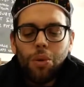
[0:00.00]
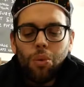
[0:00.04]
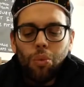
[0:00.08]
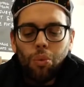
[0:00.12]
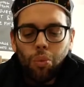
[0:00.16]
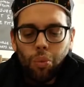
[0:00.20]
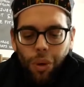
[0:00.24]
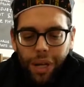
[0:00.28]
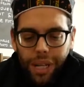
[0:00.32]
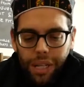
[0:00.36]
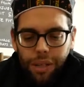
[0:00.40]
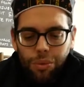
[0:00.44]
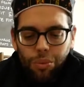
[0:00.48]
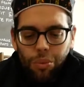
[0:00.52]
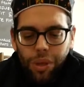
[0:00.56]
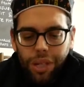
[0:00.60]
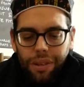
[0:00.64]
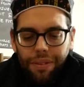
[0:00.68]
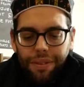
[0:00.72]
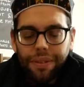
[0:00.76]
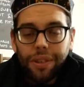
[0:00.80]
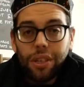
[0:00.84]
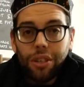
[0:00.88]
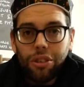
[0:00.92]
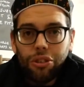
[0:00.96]
When we
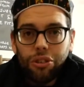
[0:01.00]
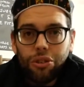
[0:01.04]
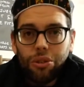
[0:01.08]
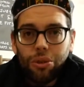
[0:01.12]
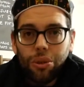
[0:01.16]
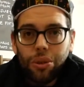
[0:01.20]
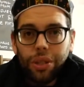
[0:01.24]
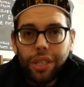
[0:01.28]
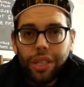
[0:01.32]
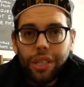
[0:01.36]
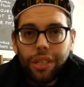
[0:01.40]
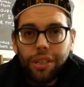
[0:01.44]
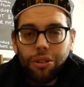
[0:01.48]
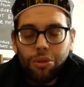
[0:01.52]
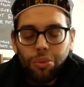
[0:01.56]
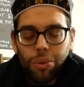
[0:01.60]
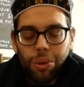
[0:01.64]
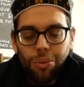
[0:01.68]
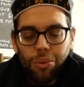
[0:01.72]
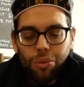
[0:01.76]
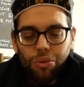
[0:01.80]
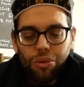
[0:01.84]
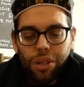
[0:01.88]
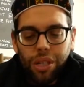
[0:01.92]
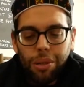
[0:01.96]
first saw these, we
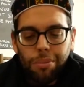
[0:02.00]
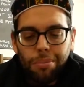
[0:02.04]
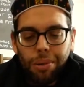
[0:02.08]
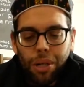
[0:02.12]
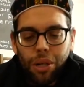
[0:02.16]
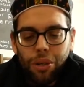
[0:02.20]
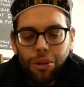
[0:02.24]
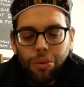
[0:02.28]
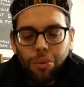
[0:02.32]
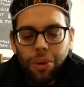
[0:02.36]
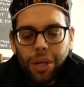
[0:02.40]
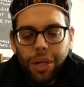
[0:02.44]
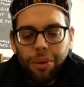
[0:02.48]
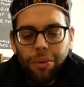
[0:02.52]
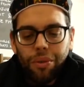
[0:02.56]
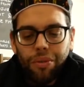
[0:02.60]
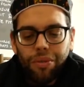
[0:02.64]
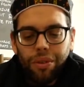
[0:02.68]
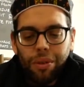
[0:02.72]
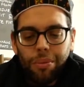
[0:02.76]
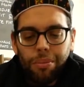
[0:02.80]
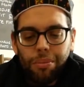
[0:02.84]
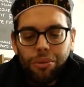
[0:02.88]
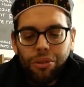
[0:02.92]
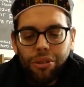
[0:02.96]
were really blown away with
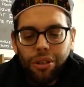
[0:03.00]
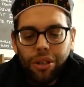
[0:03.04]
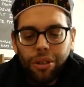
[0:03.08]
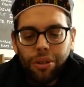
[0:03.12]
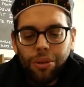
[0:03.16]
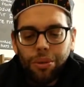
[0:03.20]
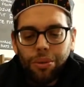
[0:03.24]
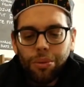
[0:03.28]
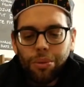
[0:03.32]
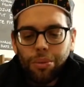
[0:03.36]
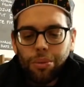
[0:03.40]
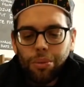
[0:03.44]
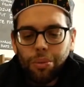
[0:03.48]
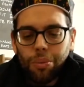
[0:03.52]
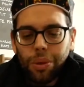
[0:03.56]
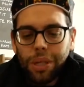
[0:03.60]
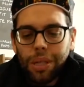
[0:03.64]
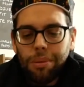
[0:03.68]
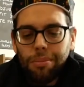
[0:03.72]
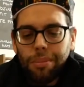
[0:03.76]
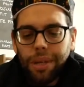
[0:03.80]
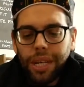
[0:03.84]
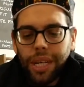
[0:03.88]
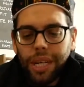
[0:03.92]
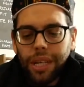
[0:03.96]
them. So
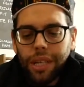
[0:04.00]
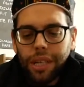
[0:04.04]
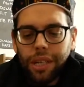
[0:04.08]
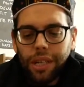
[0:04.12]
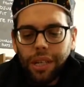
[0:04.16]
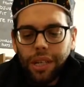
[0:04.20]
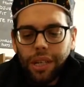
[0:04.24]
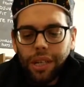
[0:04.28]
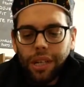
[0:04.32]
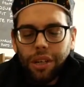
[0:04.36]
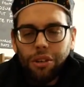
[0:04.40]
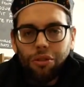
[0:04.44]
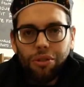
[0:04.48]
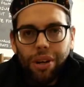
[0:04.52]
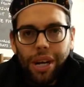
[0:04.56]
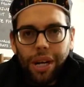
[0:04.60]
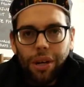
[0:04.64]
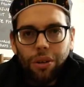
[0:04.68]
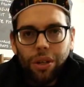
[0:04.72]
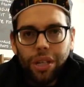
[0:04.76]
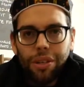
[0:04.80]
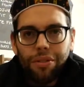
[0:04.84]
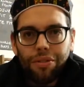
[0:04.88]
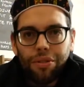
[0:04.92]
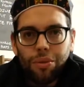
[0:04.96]
we met
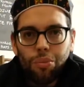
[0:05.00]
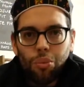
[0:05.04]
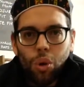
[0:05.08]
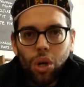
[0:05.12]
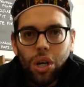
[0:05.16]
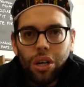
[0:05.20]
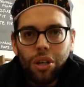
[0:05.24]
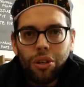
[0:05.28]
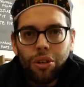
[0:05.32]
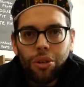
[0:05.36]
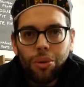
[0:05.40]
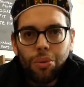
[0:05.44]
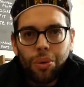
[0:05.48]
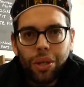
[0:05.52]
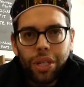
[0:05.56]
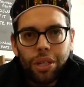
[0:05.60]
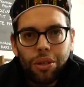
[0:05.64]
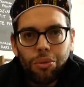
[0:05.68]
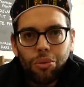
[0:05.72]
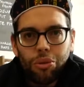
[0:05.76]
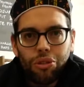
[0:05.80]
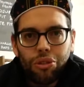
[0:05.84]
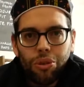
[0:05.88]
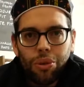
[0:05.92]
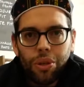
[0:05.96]
Rowley from Wahoo when he
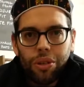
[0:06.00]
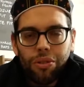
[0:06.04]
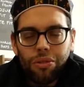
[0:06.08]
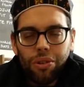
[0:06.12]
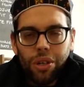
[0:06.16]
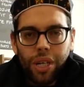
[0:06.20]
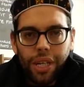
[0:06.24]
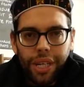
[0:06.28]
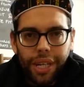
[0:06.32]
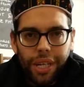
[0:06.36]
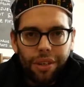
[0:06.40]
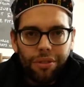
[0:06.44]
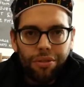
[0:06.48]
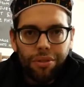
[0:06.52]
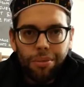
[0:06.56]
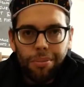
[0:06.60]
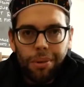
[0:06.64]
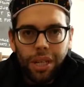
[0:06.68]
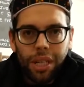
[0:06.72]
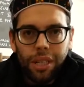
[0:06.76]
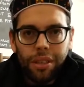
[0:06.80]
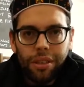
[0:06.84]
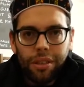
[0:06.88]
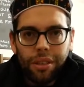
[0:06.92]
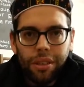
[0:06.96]
was doing a ride out from
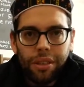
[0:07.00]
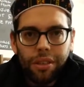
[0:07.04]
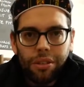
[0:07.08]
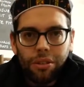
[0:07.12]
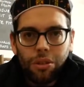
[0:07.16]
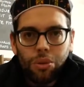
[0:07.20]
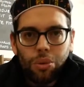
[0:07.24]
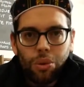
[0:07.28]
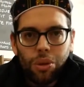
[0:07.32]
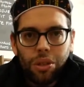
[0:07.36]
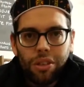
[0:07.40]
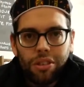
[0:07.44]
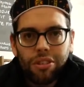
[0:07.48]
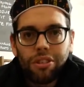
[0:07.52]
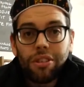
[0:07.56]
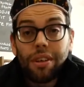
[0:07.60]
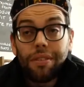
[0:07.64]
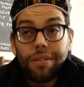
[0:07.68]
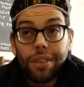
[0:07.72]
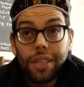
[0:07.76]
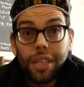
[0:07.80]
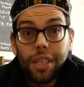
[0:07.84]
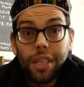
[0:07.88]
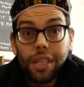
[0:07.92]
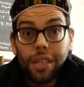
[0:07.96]
London called the
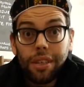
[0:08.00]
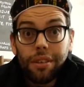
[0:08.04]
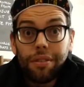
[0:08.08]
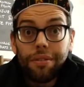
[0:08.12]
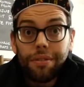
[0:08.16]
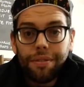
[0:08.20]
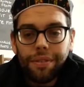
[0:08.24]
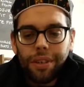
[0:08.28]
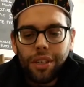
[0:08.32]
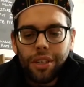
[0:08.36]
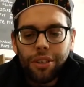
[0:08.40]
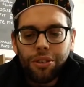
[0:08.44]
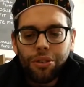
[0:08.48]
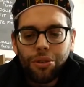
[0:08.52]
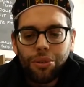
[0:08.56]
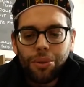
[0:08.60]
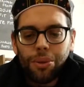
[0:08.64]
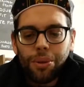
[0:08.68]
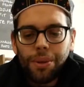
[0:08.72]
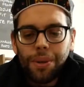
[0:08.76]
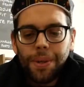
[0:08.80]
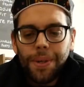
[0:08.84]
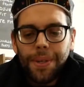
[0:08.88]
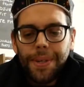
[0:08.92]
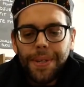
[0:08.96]
Suffolking Far Tour.